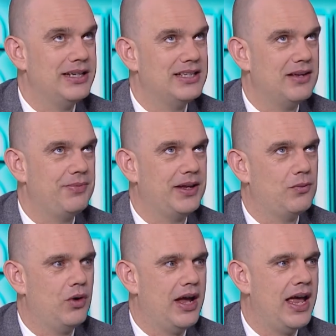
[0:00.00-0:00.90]
we did
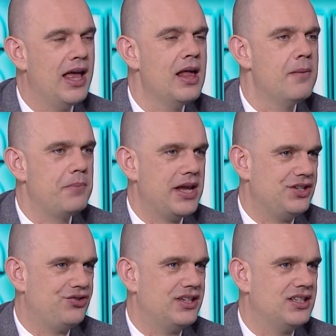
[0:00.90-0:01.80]
something where
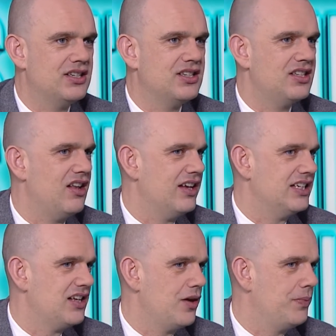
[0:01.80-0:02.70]
Beatrice has
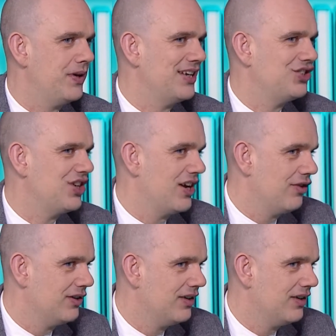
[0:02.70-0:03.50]
sliced open Ed Sheeran.